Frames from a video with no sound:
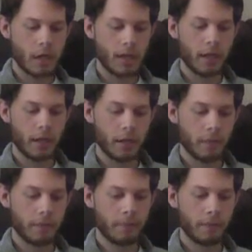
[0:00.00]
Yeah,
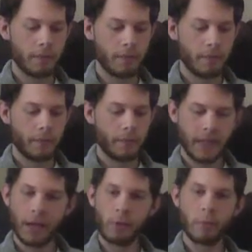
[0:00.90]

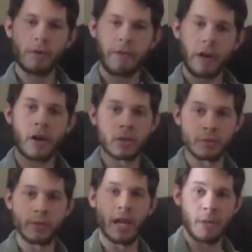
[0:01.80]
that would be a very
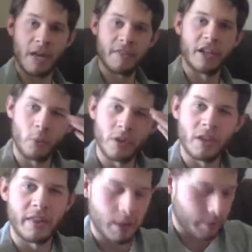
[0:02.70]
awesome game, now that I really
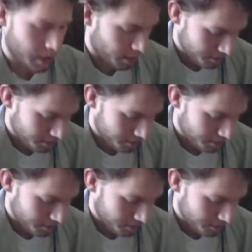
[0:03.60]
think about